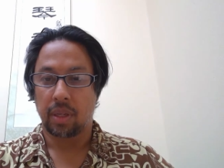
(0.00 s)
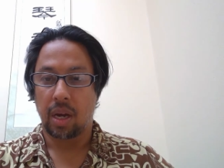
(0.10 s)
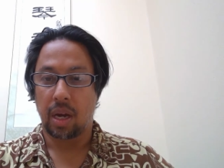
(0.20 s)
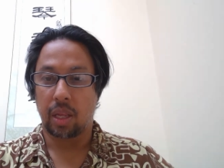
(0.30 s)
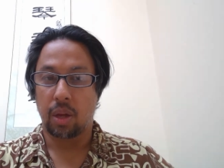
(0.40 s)

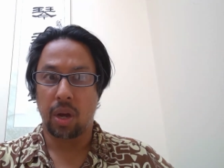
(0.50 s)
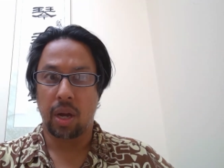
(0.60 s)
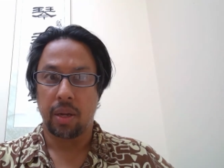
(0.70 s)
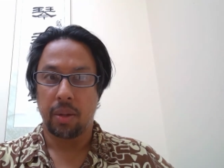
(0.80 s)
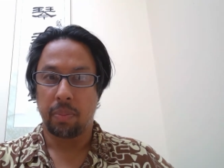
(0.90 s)

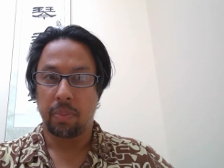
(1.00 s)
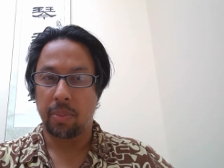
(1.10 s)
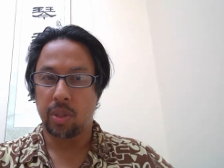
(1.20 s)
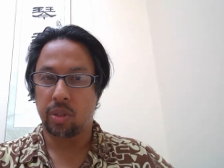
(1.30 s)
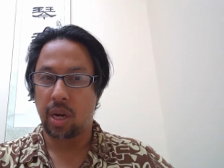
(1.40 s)
Aloha, my
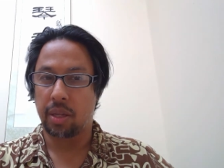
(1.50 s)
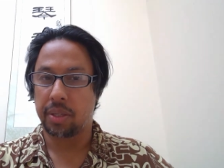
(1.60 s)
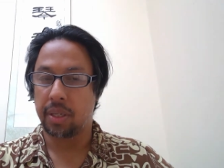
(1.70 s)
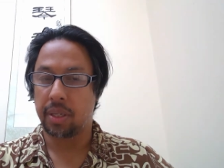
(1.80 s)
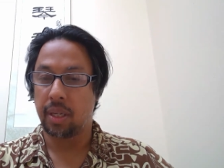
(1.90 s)
name is
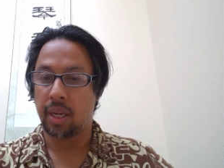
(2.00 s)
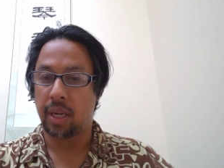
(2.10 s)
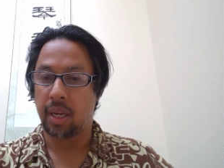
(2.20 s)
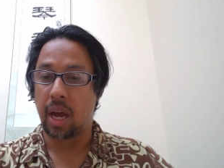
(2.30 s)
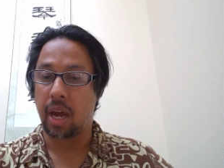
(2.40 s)
Jonathan
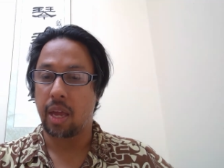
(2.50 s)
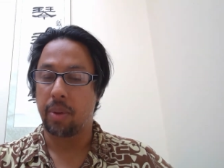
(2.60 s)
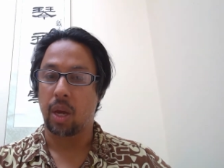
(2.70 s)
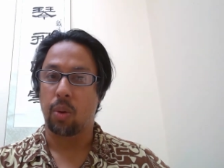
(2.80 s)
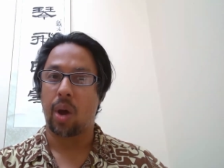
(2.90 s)
and I am
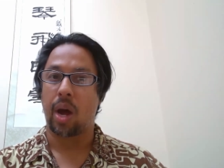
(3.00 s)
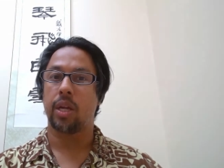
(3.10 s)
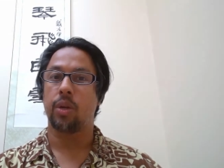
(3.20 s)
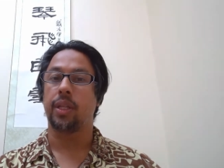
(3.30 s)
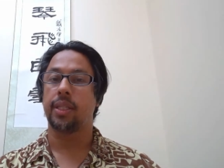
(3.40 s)
a
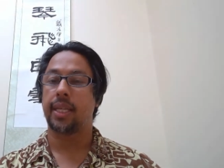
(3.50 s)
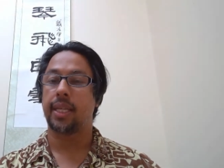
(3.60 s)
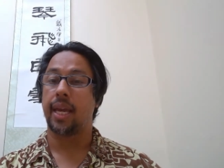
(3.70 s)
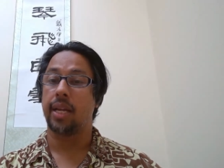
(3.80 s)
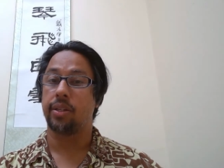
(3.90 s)
Hawaii real
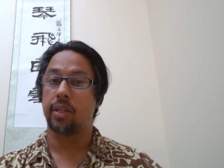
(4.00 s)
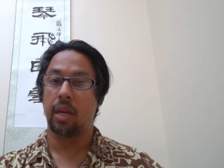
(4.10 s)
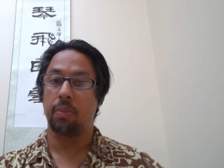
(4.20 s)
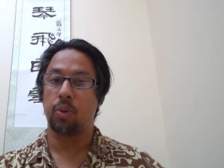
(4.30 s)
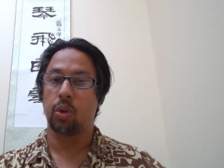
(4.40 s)
estate agent
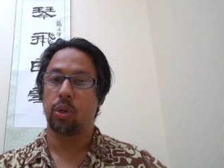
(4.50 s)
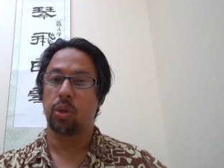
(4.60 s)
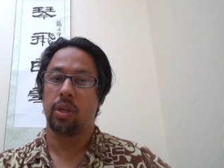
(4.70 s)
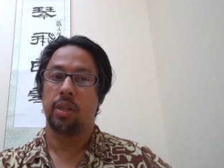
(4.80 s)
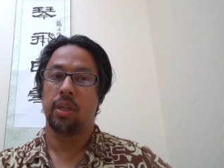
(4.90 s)
and
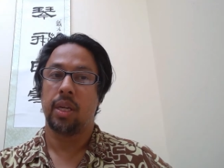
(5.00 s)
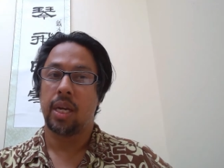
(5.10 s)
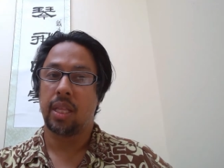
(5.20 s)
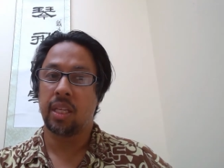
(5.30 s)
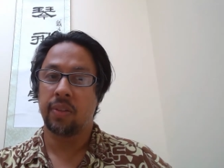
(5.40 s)
broker.
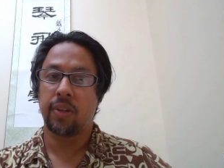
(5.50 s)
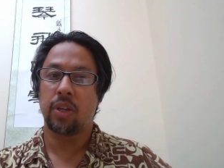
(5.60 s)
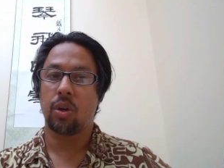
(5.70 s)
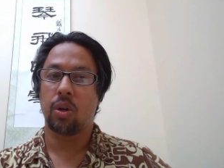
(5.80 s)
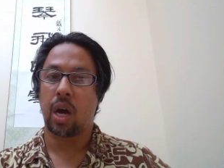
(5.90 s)
In this
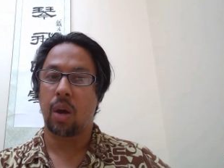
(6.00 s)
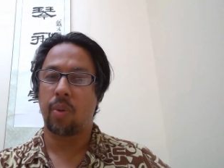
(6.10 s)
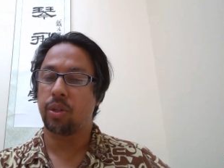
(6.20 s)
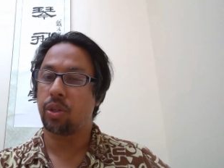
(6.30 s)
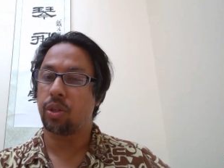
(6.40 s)
video, I
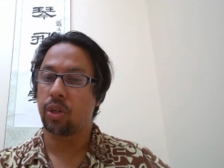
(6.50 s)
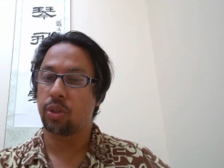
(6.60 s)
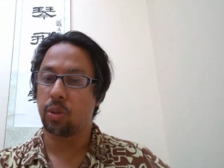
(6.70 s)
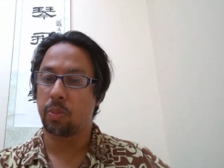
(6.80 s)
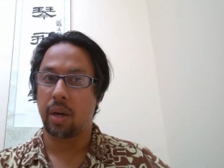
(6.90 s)
want to talk
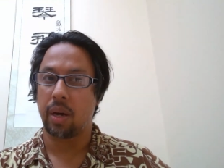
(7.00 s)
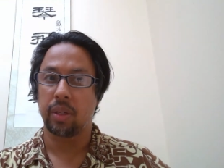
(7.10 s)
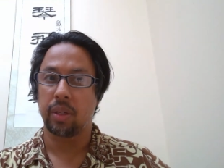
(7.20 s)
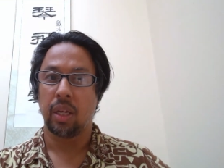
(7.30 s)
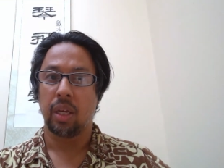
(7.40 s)
to you
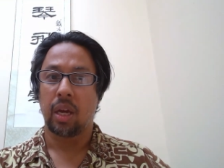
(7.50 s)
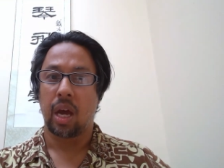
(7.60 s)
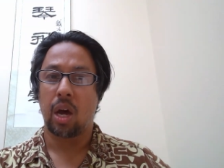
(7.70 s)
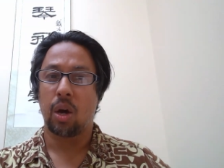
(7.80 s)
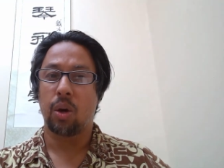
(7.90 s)
about
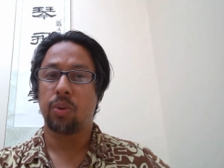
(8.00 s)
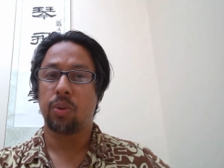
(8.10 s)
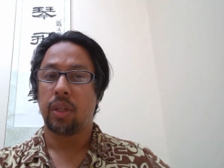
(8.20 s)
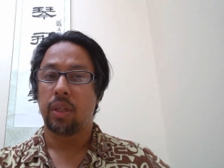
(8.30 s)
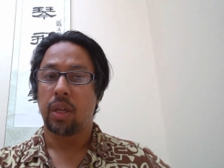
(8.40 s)
how
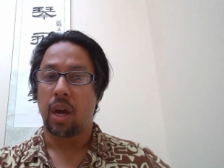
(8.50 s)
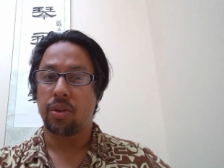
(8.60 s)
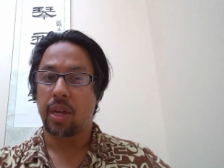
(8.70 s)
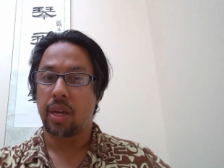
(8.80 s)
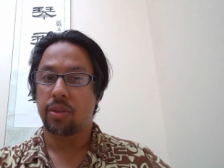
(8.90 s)

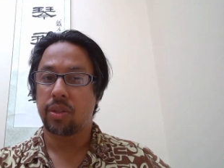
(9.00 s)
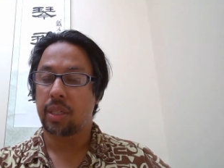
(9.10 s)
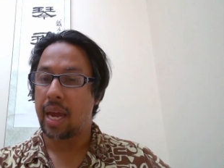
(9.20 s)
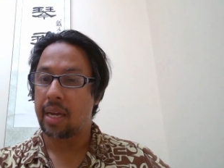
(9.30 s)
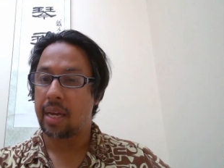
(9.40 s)
100,000
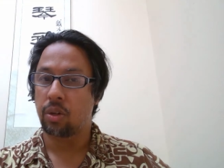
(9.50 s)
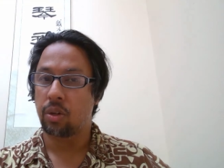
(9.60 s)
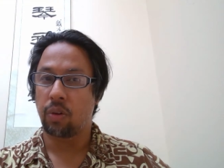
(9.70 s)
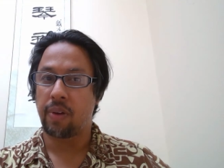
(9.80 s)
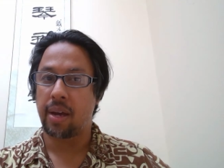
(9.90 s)
cash
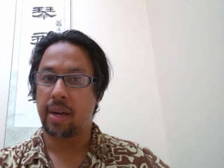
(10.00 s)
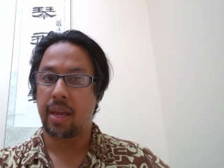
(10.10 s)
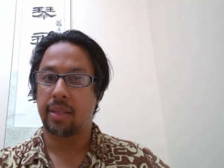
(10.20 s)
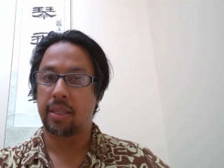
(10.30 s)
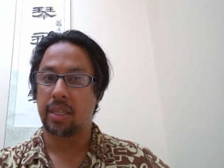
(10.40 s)
or
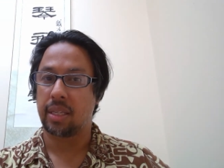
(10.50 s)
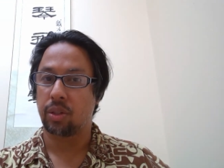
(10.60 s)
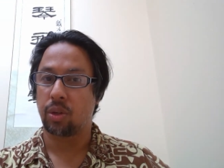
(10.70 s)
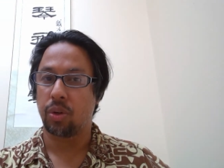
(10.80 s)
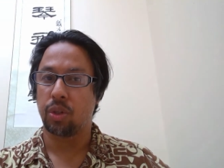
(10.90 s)
finance isn't
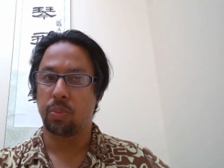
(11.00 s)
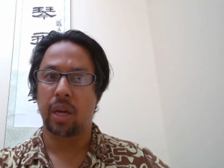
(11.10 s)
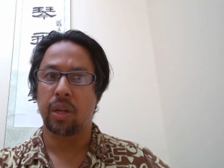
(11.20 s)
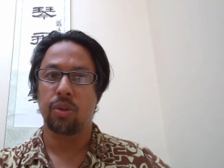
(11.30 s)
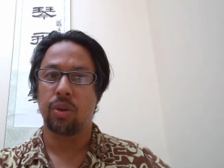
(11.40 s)
going to
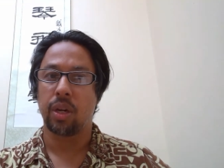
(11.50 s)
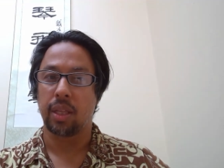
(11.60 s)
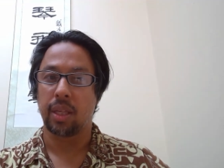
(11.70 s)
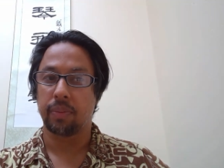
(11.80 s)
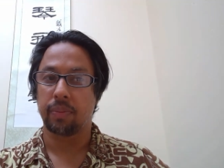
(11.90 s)
buy you
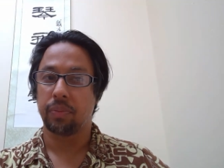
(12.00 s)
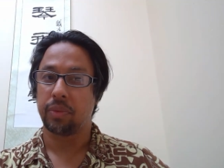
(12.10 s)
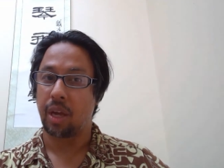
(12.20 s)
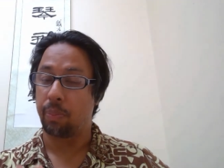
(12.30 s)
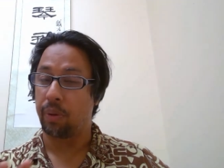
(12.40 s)
anything.
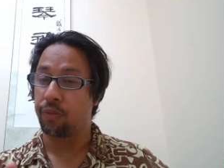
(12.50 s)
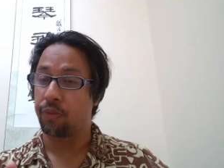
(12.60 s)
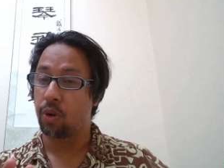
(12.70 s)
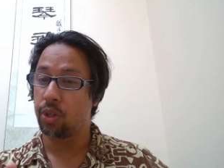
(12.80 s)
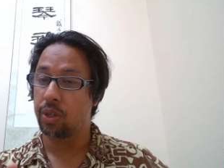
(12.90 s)
Now,
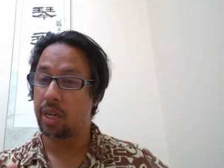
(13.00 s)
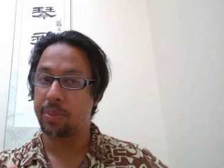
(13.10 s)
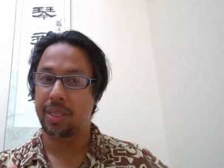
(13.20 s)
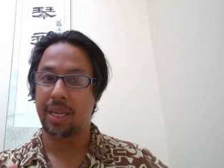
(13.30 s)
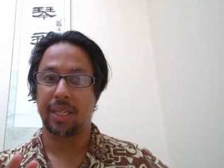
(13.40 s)
before you get
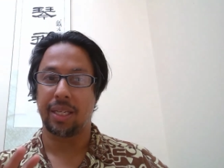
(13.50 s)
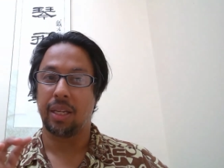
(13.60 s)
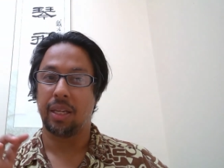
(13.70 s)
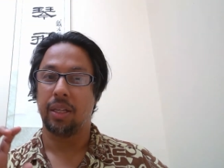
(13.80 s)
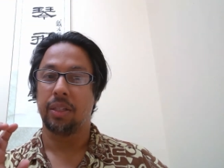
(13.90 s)
upset,
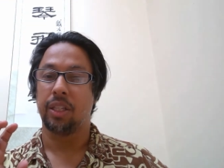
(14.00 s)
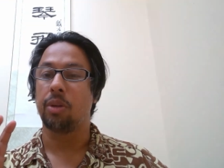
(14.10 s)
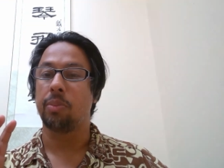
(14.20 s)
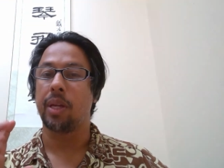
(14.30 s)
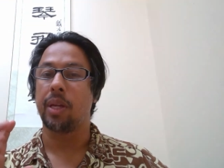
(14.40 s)

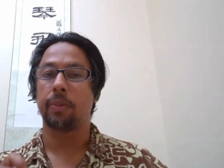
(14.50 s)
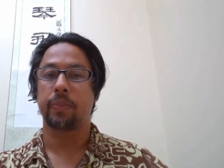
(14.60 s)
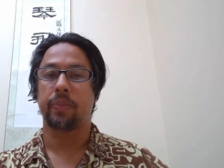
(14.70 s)
hear me out.